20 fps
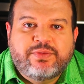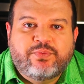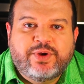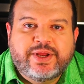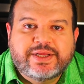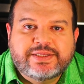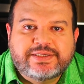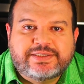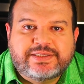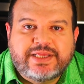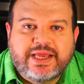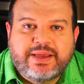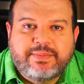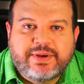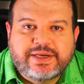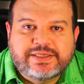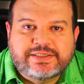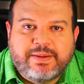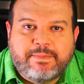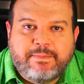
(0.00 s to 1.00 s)
The
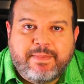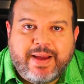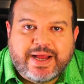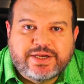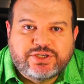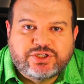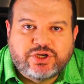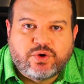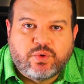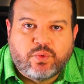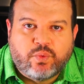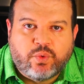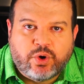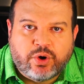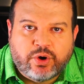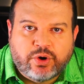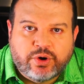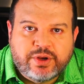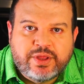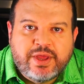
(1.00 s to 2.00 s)
reinstatement is a magic
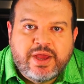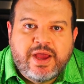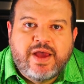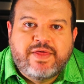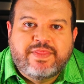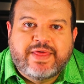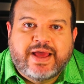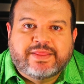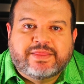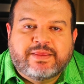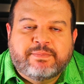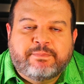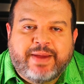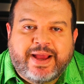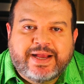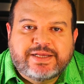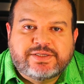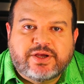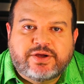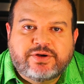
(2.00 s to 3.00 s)
word that the
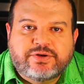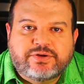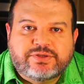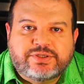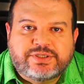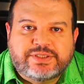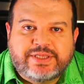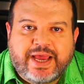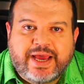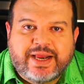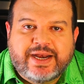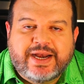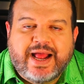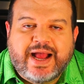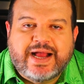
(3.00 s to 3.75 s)
banks understand.